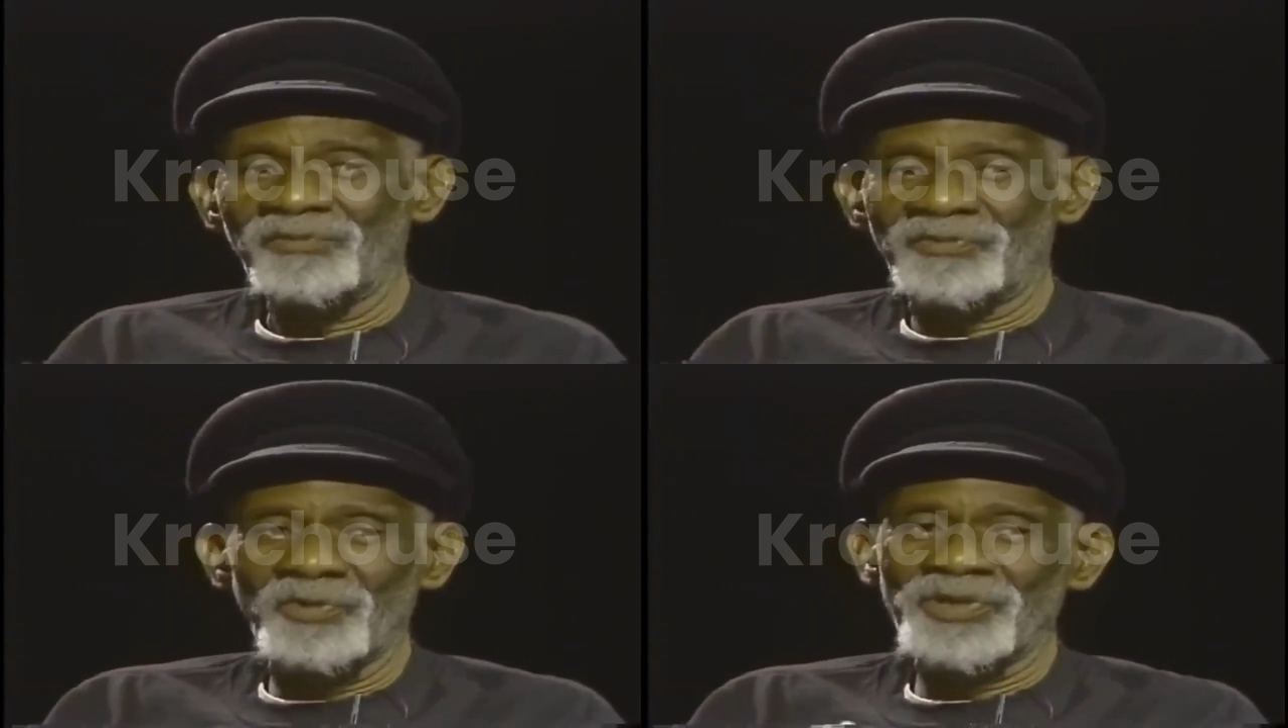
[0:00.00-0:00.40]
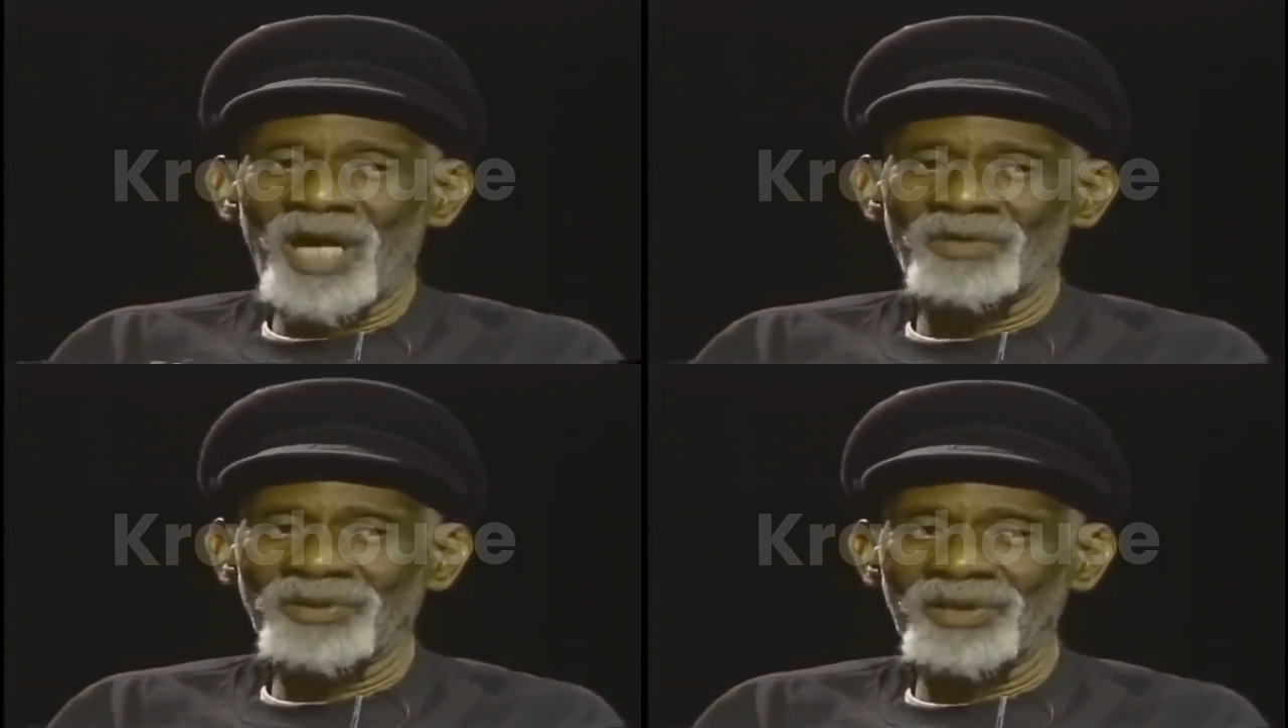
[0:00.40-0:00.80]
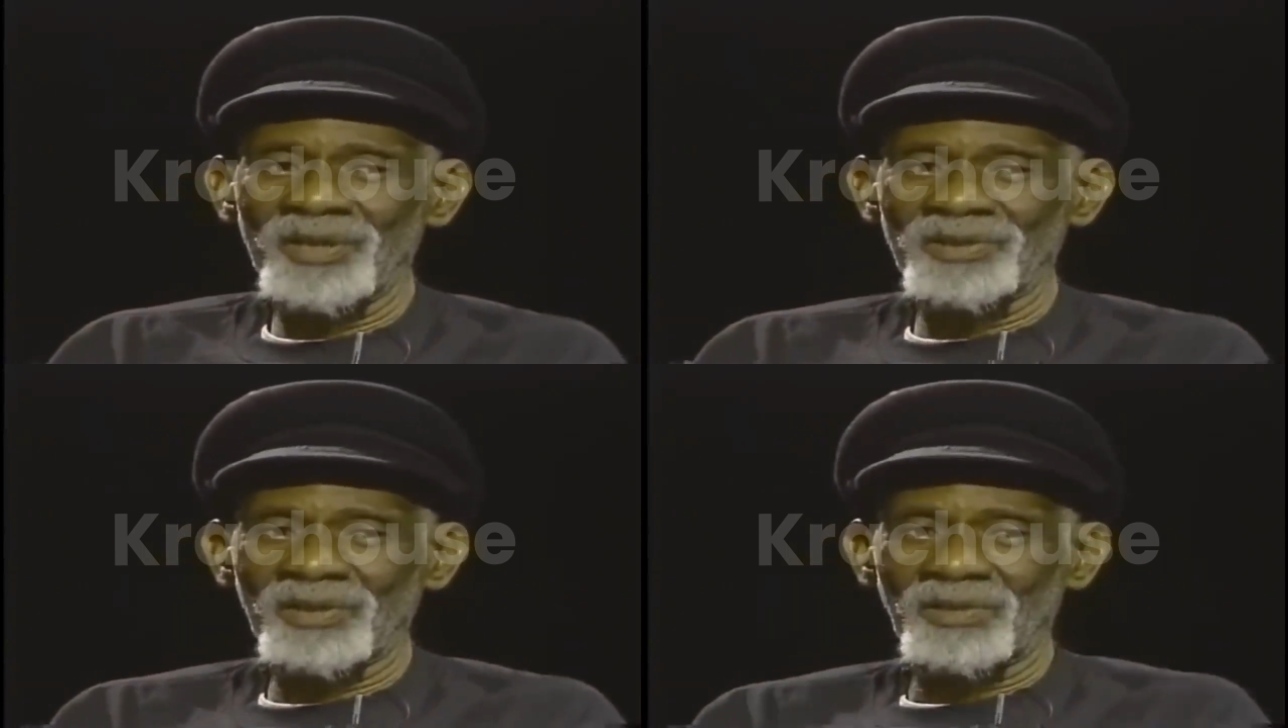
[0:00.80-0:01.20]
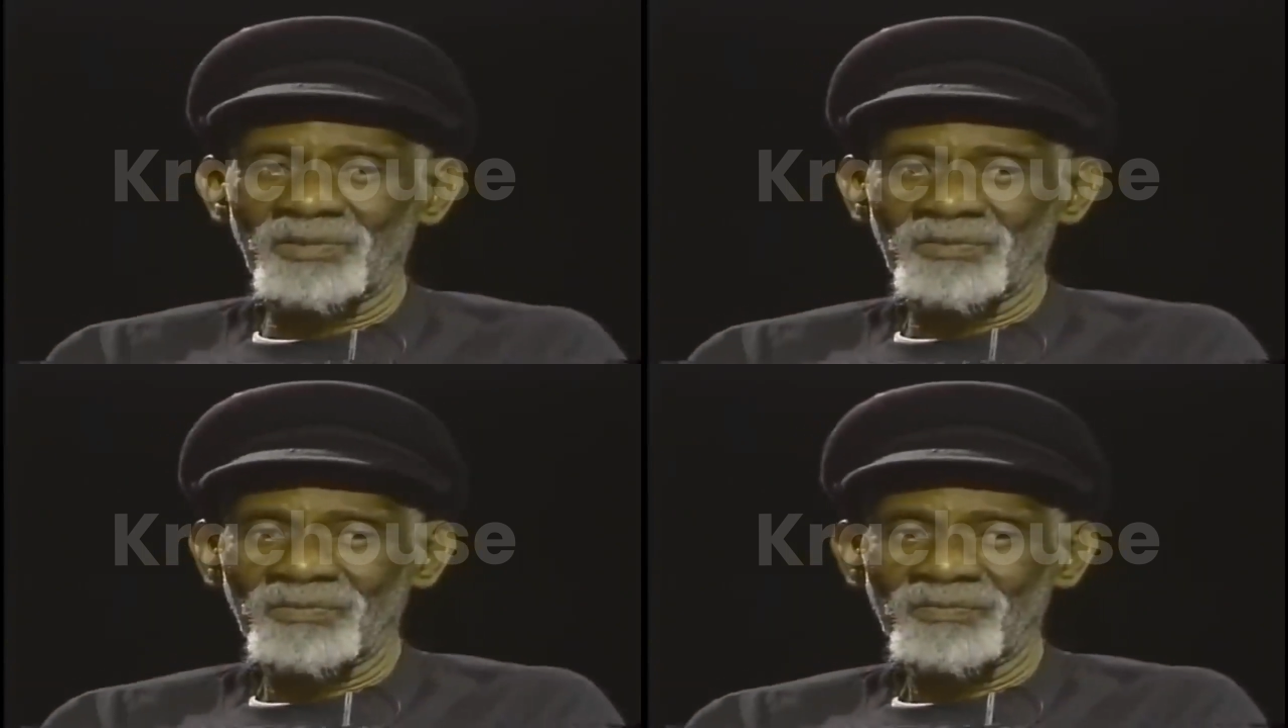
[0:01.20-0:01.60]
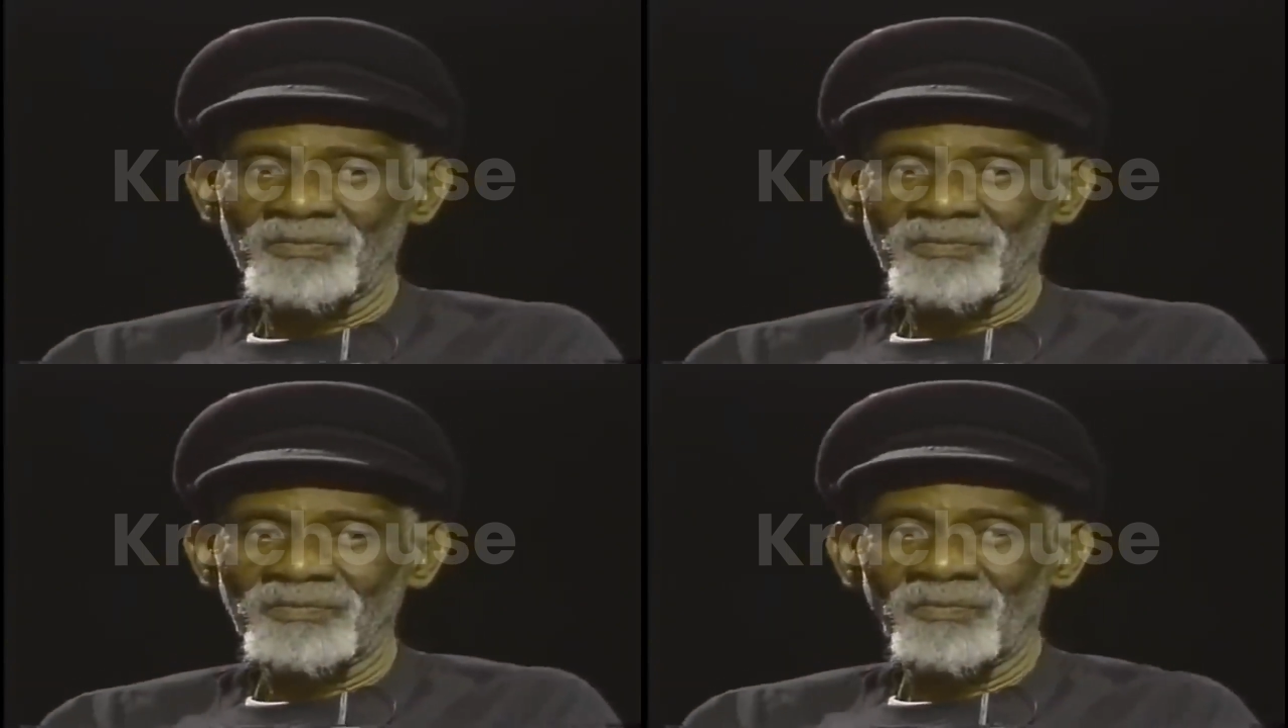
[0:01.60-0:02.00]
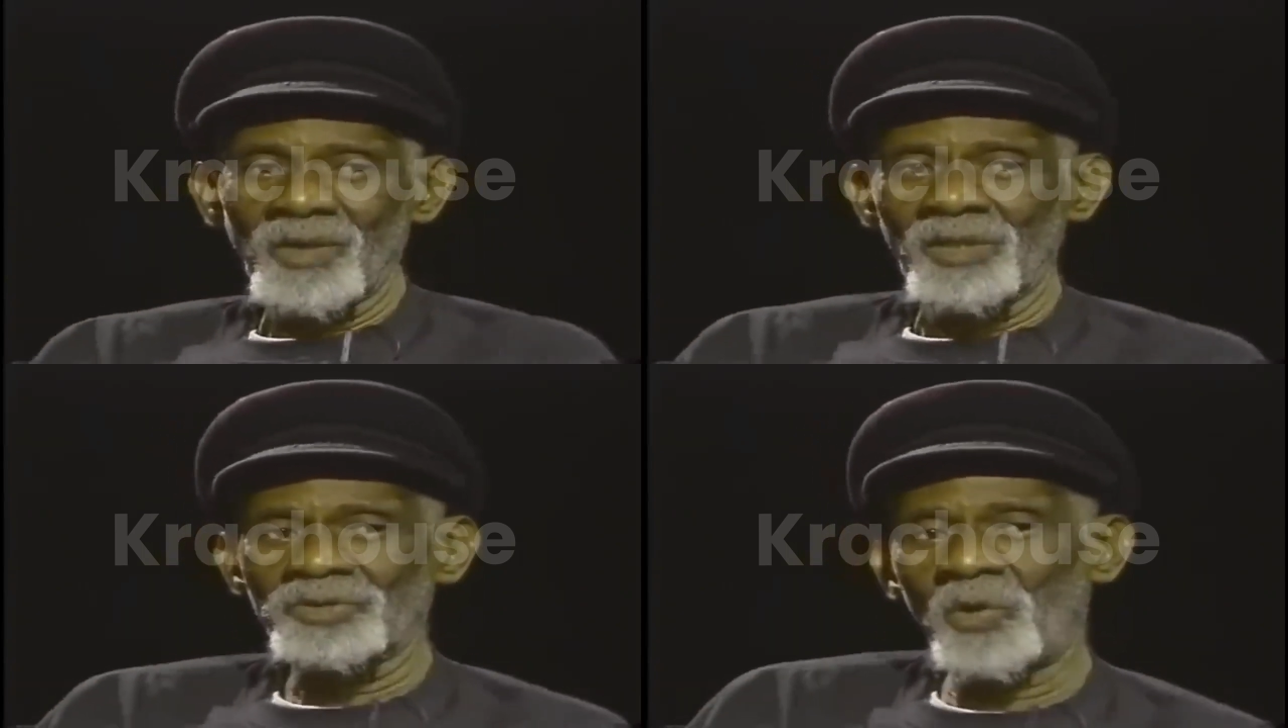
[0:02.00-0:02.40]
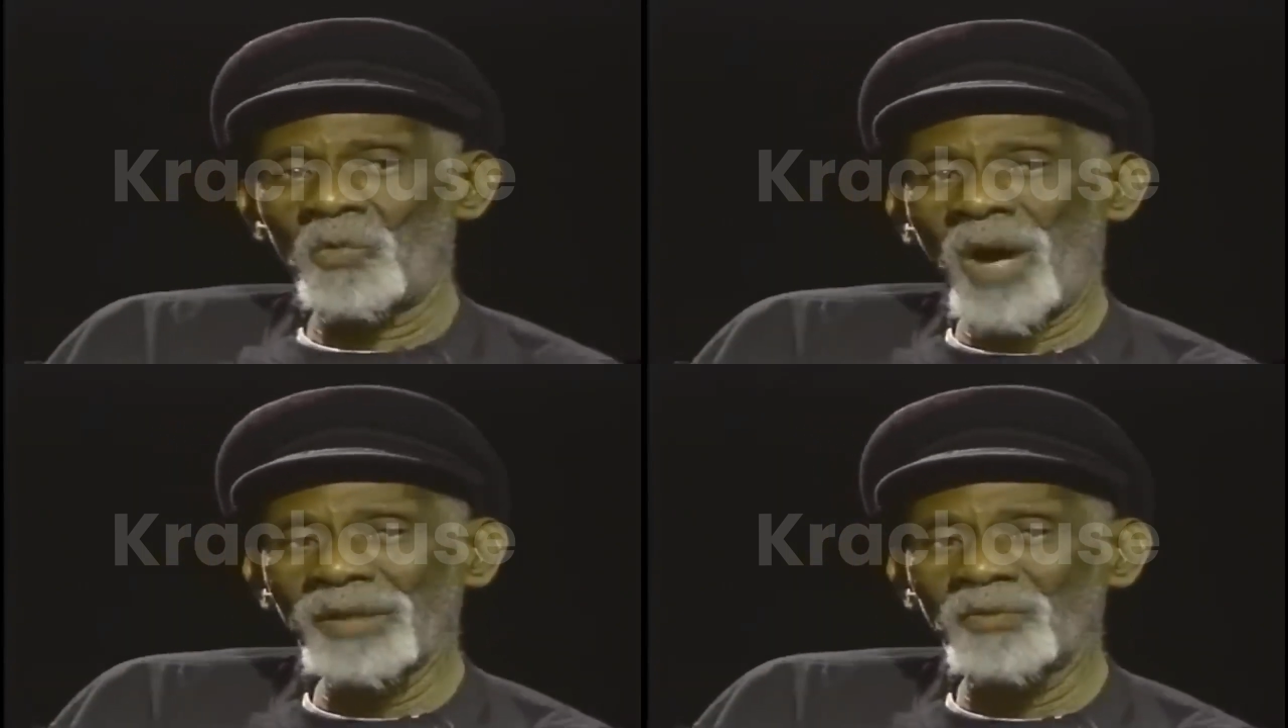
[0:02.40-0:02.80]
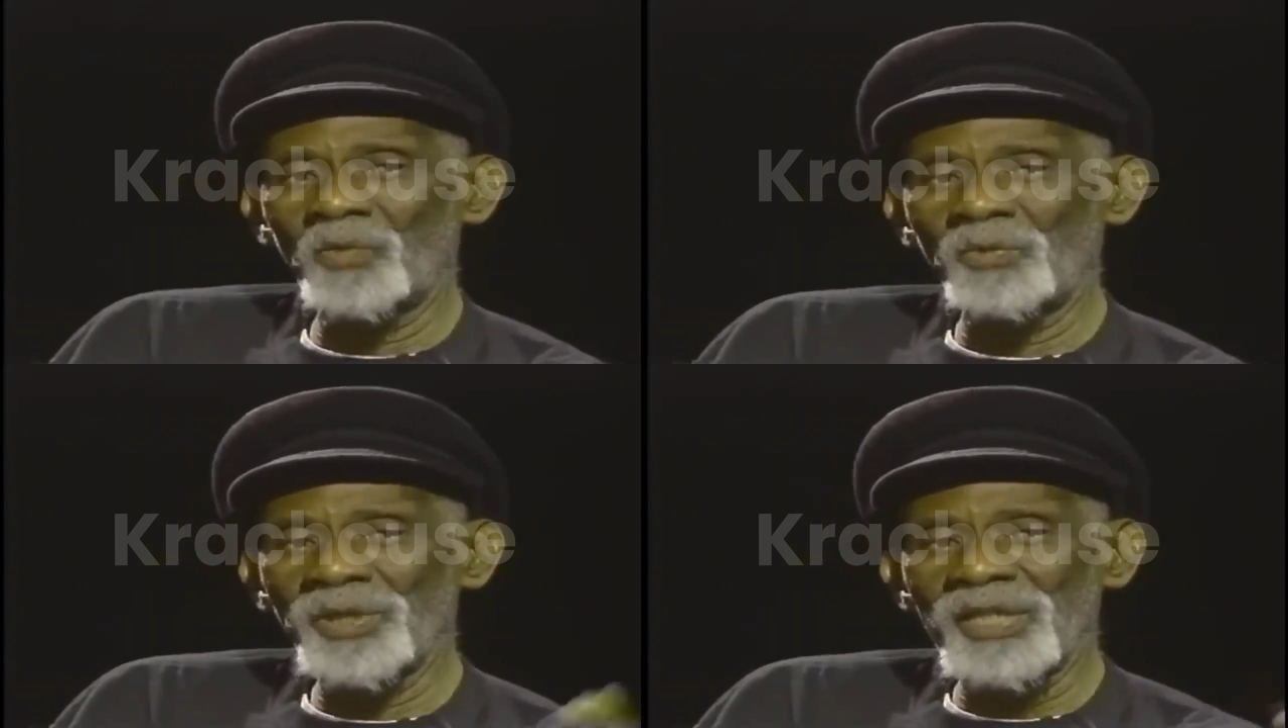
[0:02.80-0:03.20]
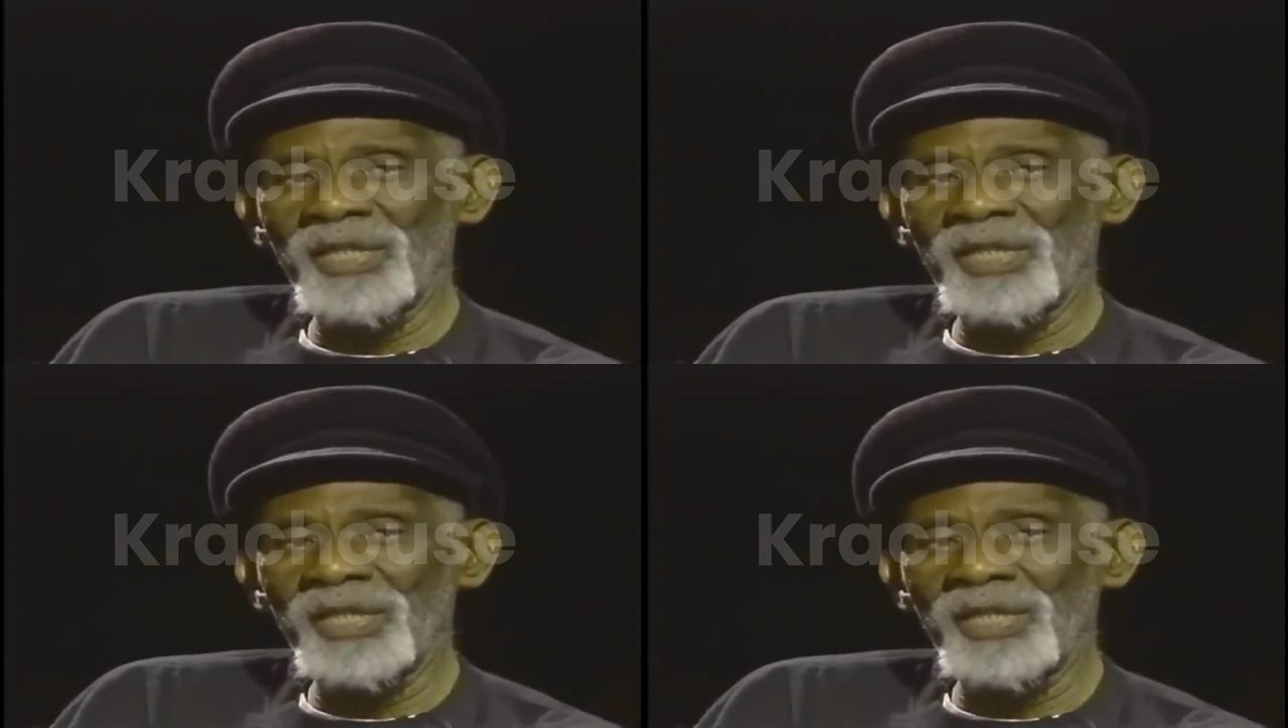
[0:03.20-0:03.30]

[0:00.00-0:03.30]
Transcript: 4,000 years ago. So what were we